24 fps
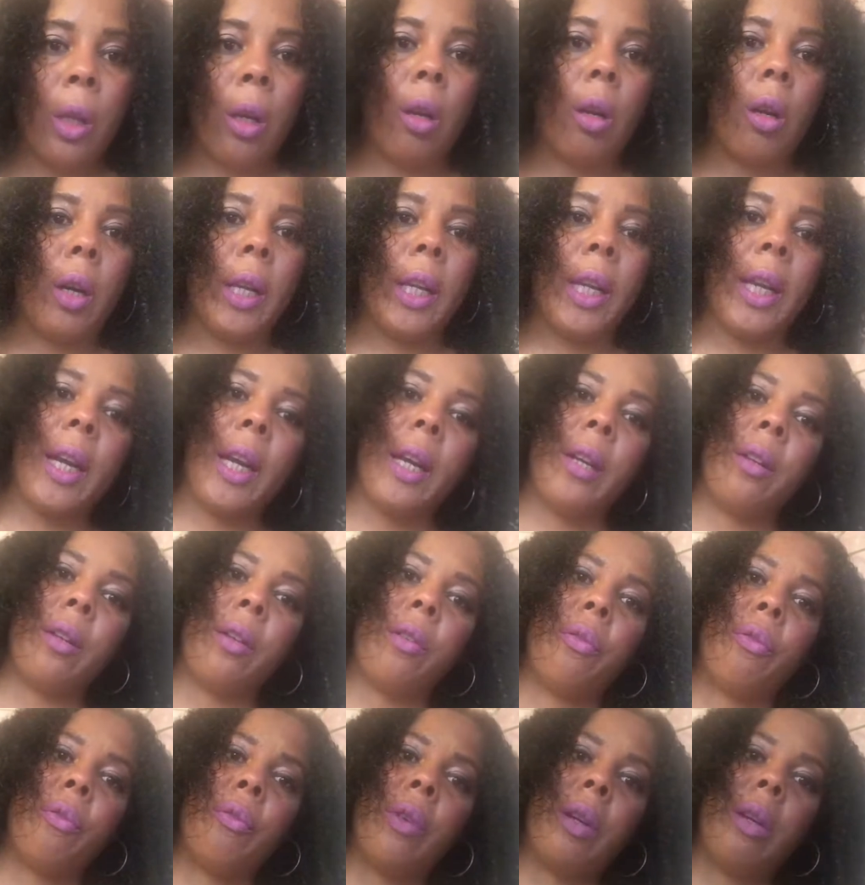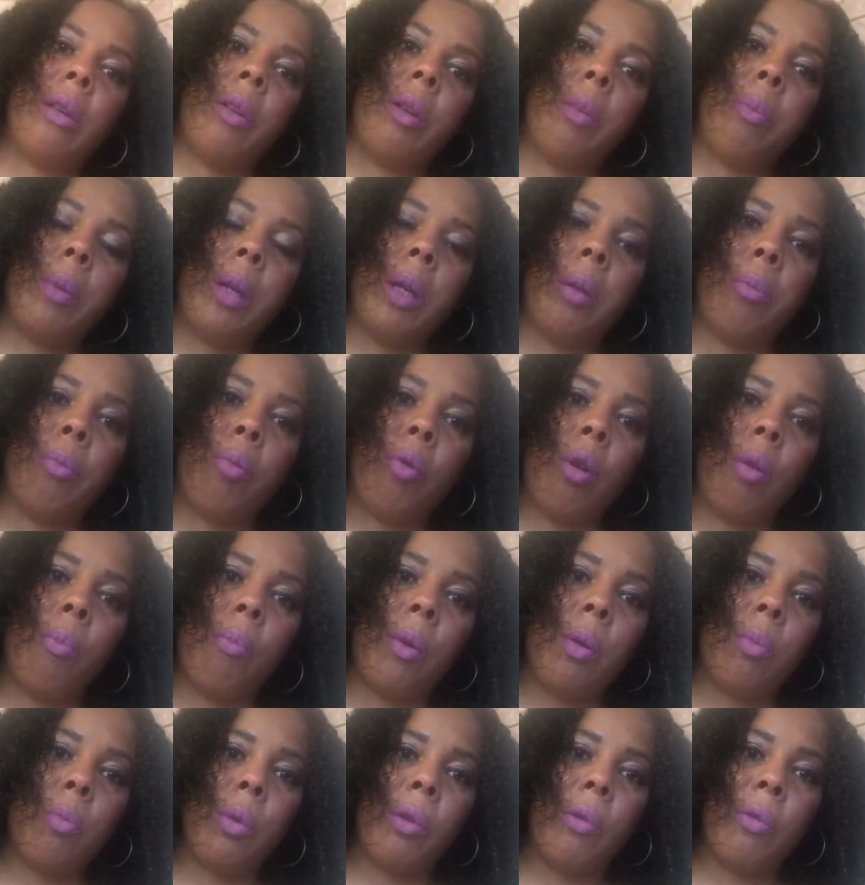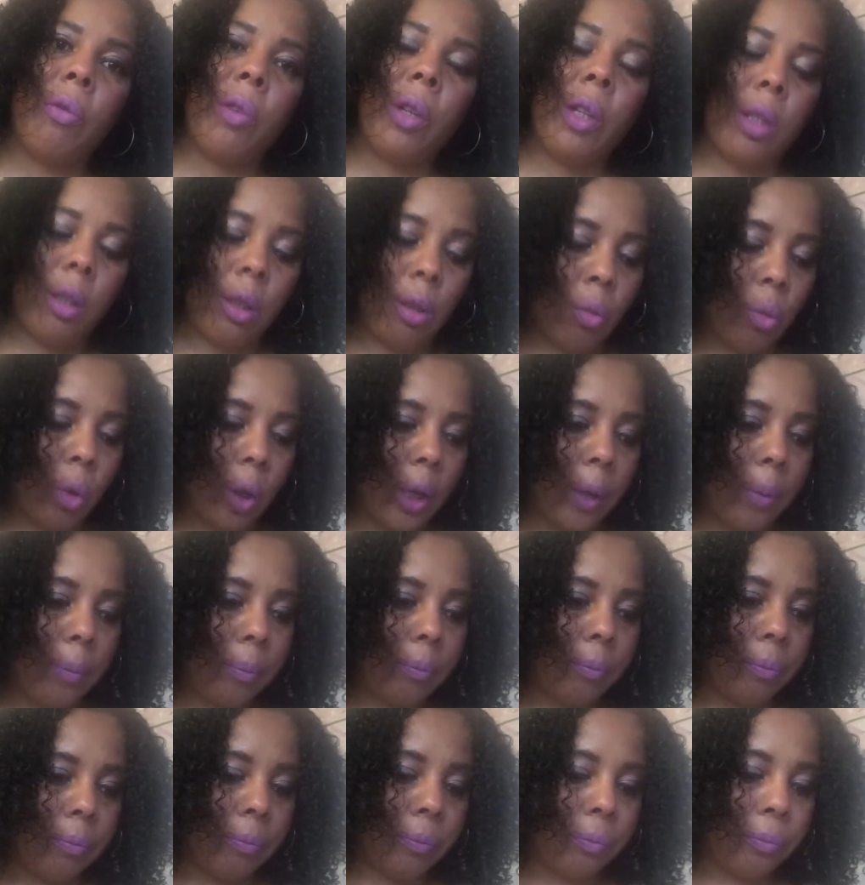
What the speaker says: I had a very big problem with this one.